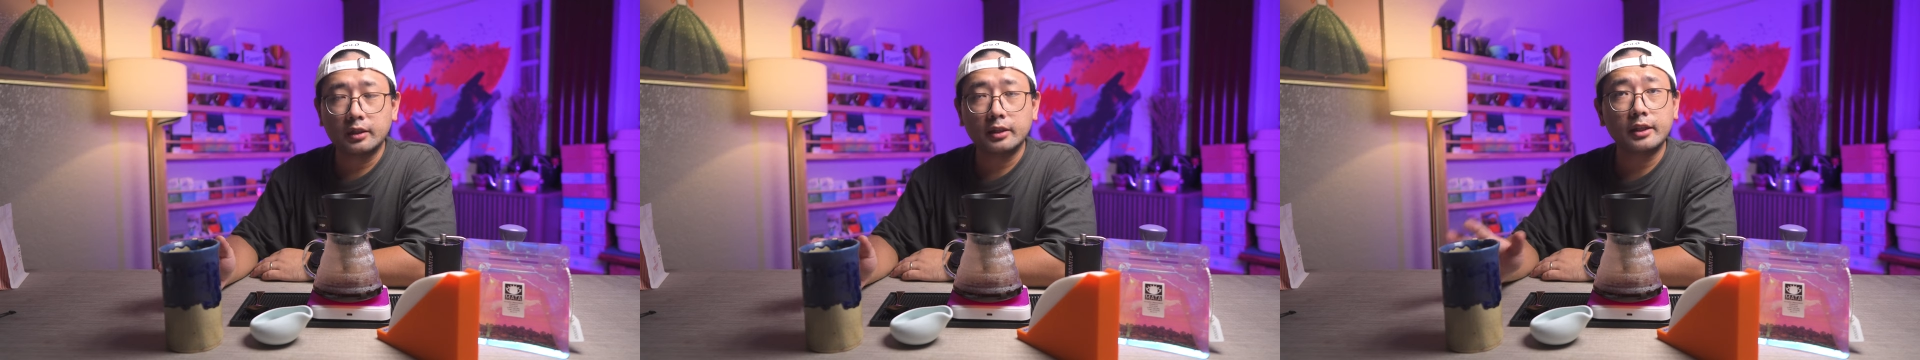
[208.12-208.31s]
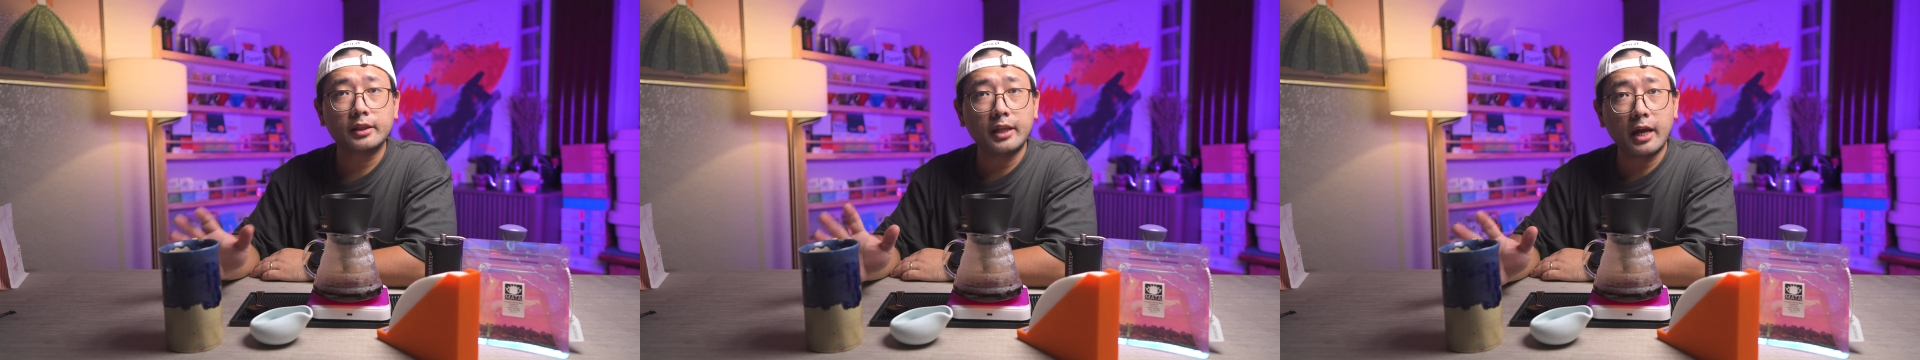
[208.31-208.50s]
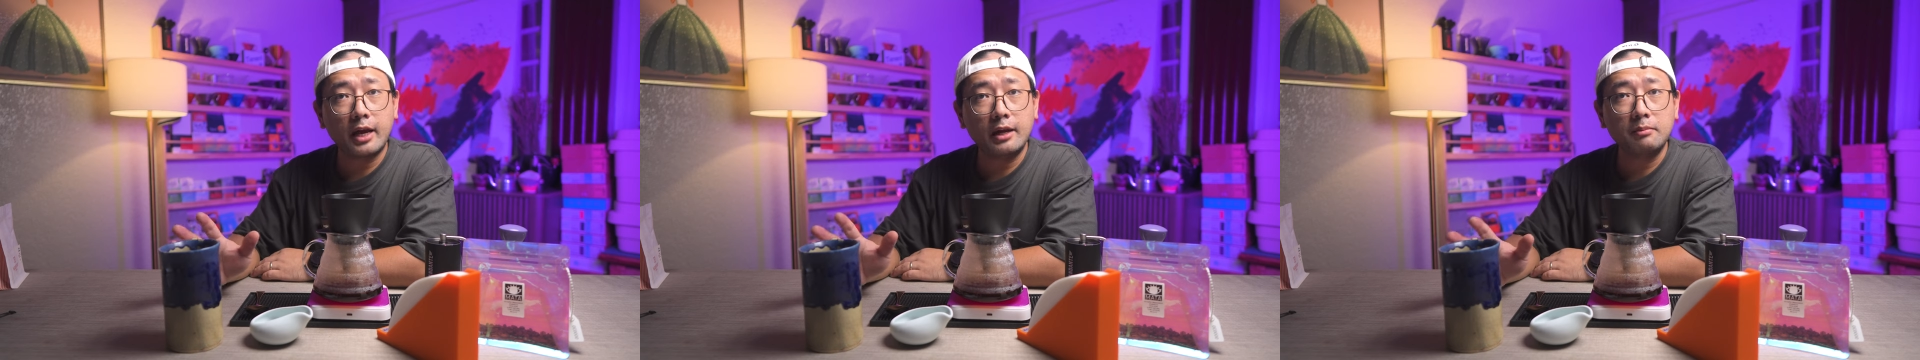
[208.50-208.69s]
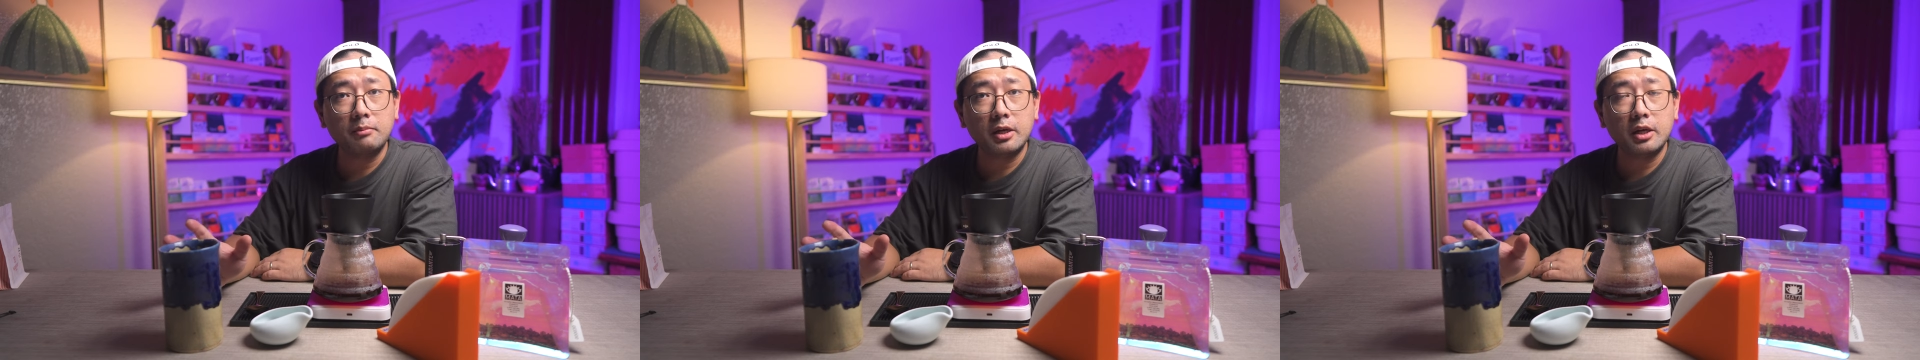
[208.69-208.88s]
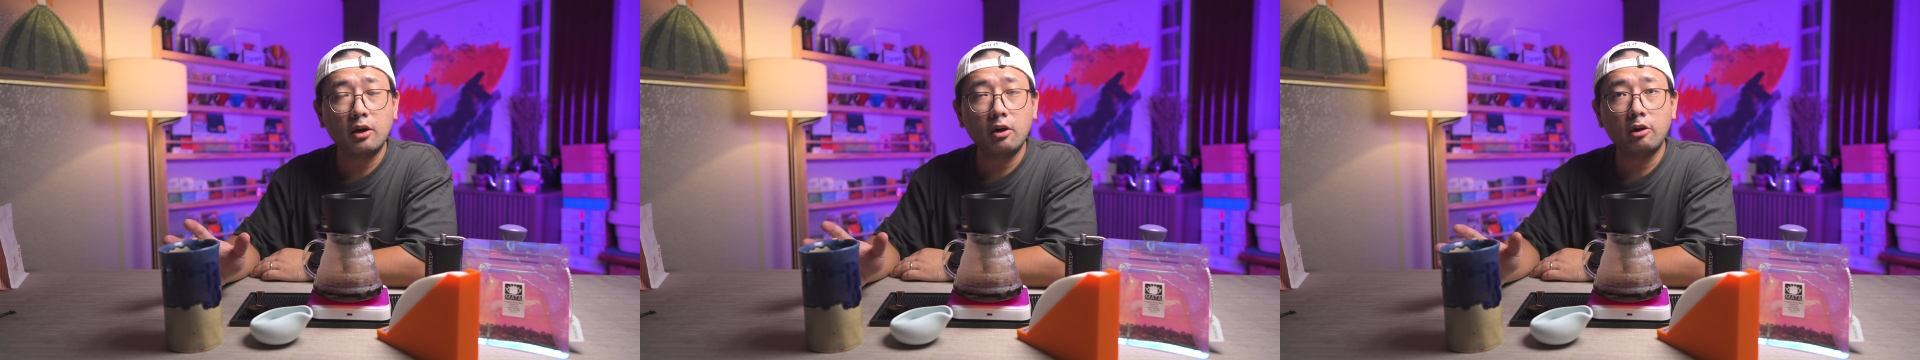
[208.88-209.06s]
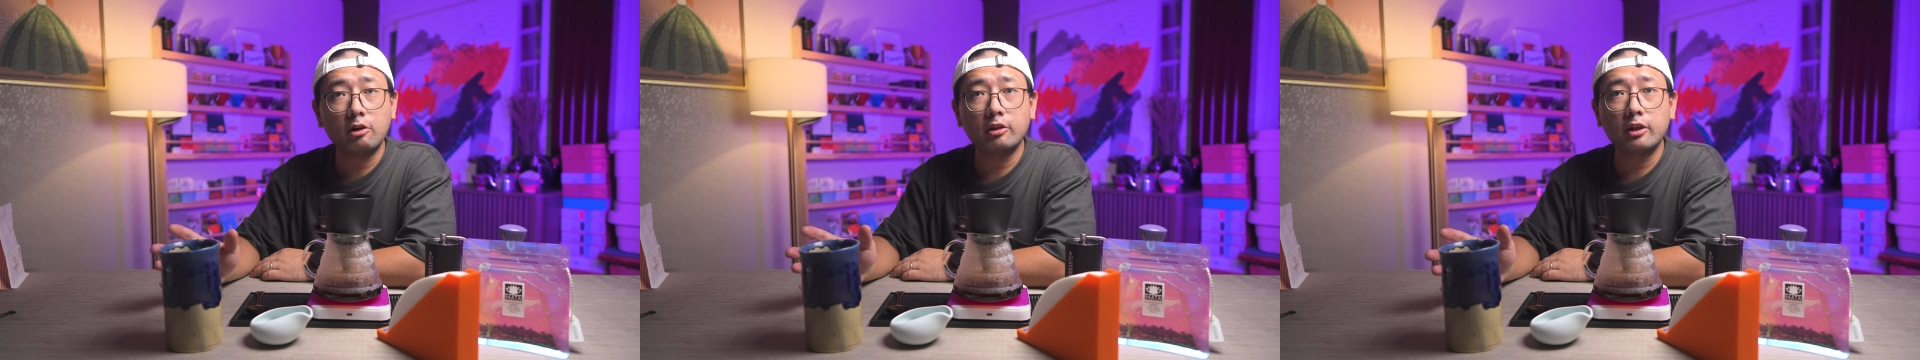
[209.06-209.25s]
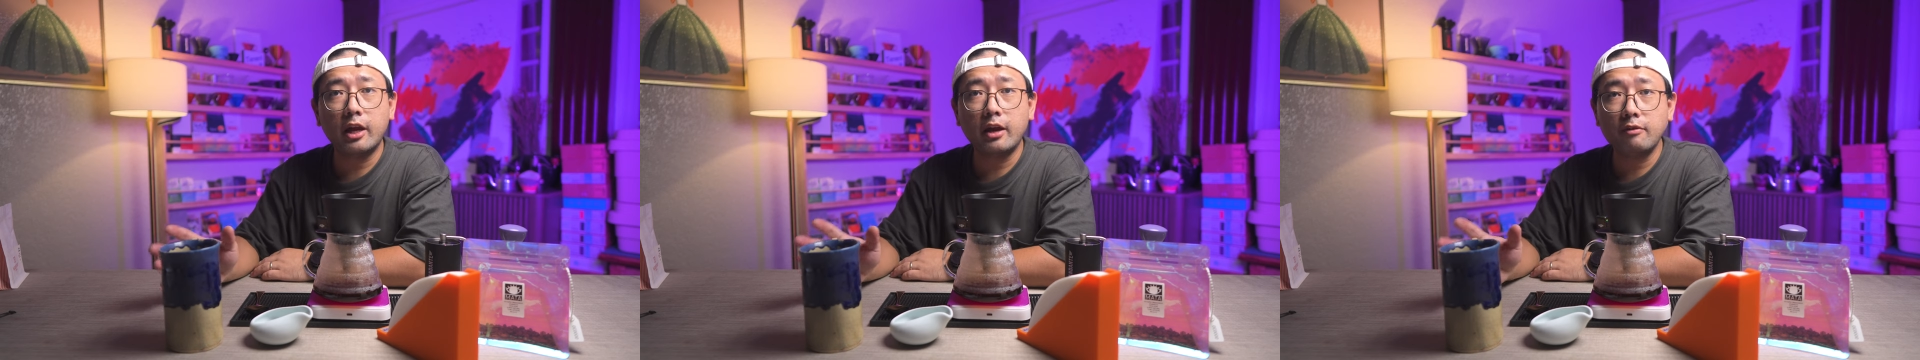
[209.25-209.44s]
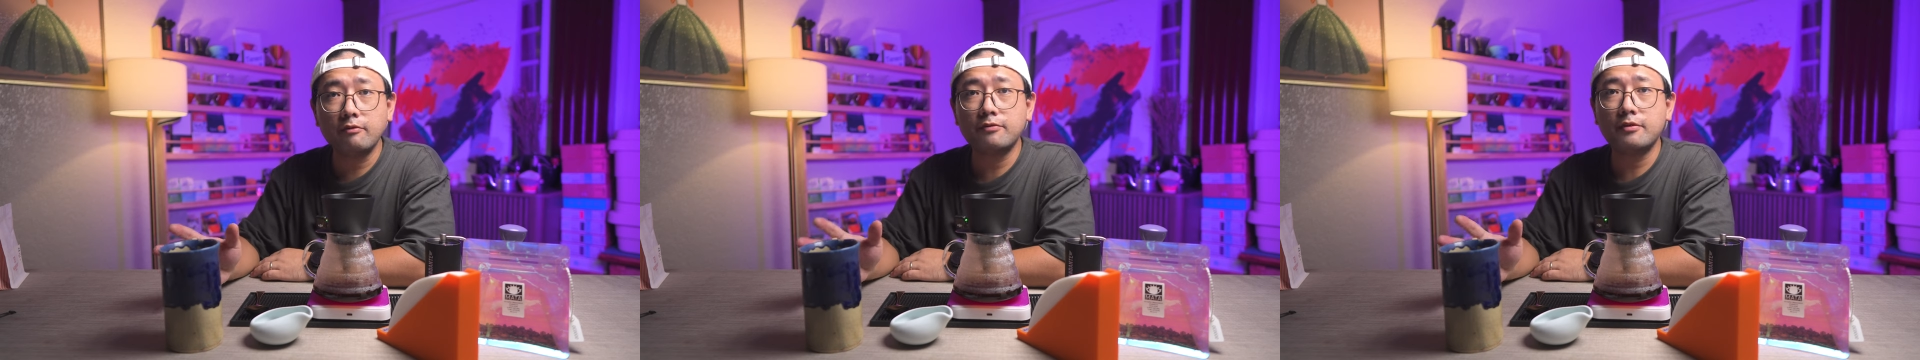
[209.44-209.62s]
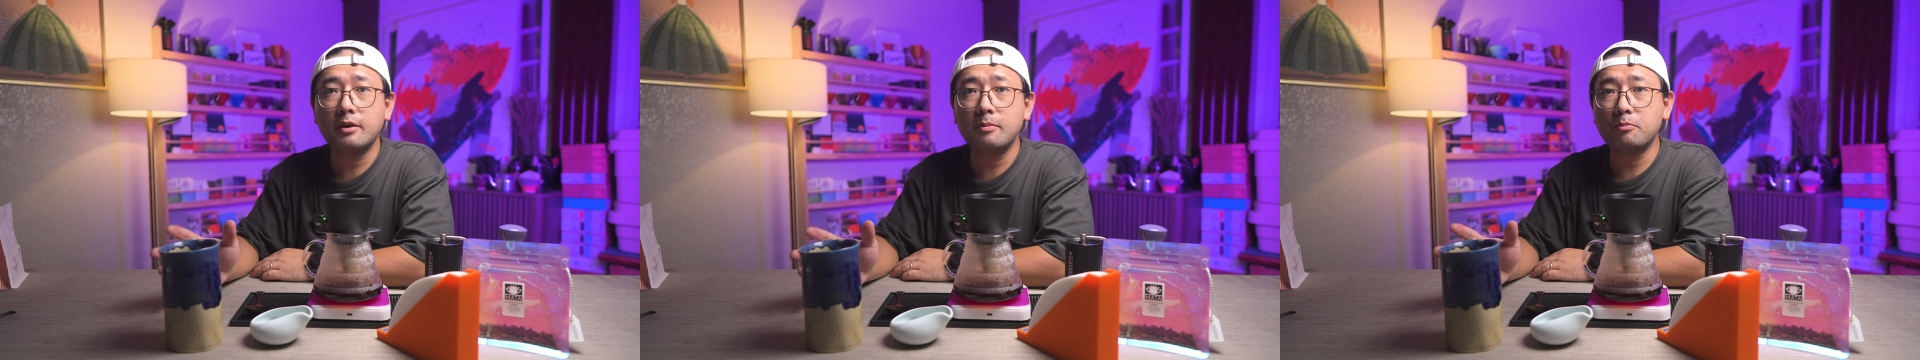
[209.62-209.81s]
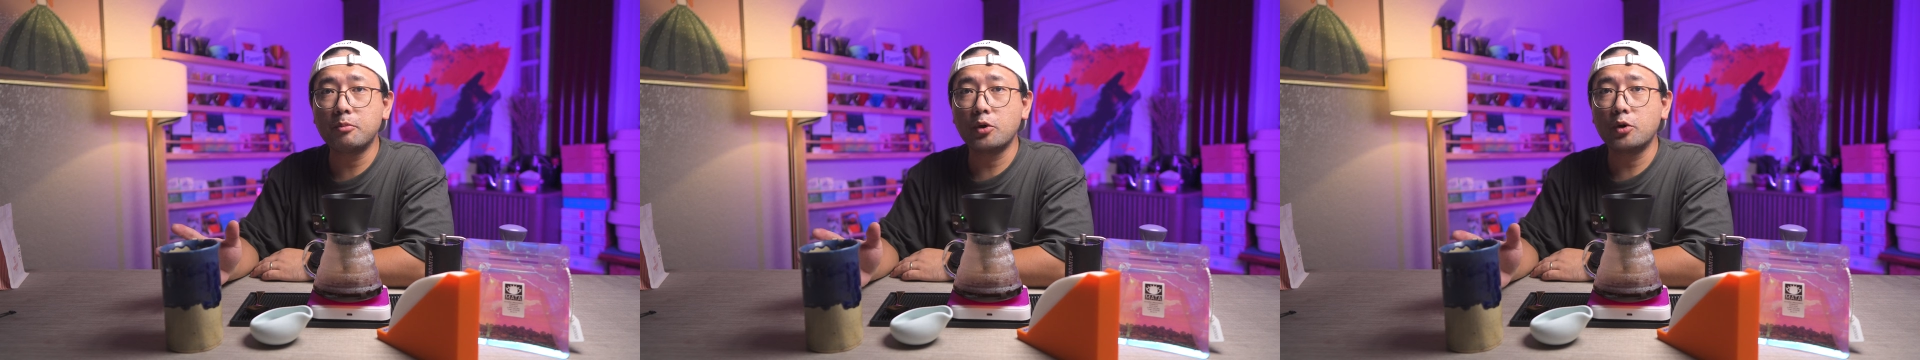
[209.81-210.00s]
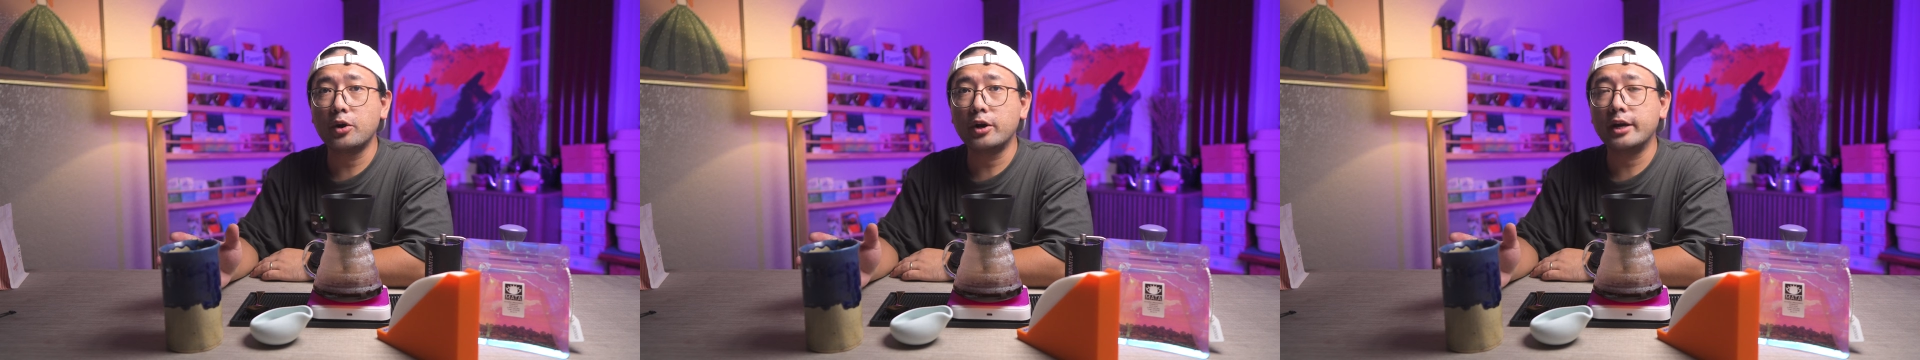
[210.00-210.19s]
The timing on every
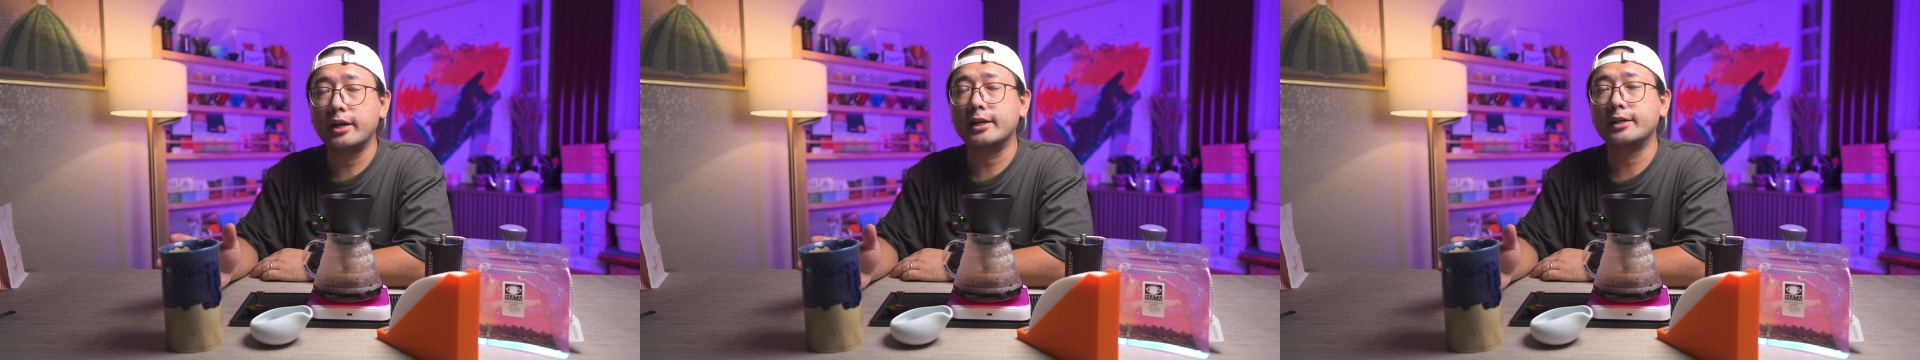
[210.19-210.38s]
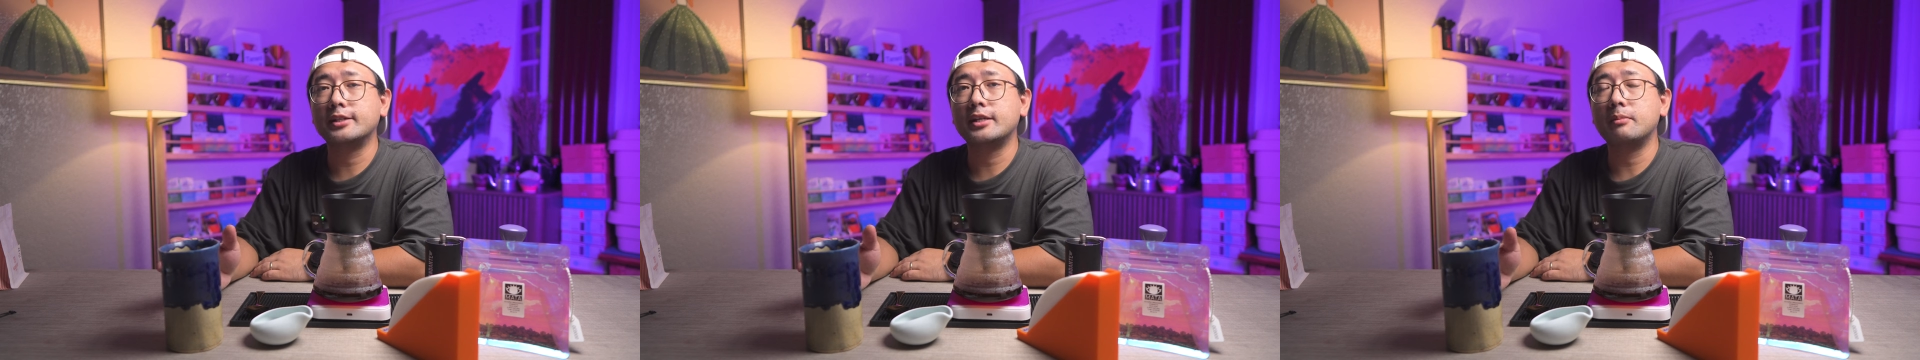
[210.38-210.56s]
pour is